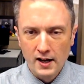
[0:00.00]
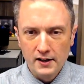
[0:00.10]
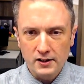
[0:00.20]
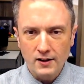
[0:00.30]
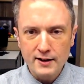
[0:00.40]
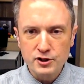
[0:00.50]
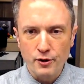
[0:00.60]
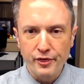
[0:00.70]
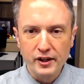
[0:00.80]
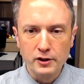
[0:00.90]
The clouds should
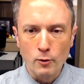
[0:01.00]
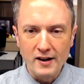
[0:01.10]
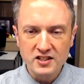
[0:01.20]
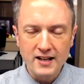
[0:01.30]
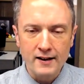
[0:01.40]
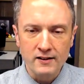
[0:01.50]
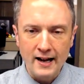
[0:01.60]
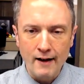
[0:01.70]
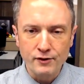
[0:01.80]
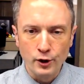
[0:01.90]
thin, though, by Saturday
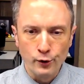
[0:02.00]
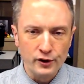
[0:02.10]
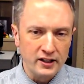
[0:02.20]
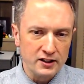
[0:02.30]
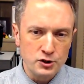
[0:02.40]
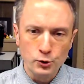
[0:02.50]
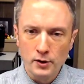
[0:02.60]
afternoon, leading to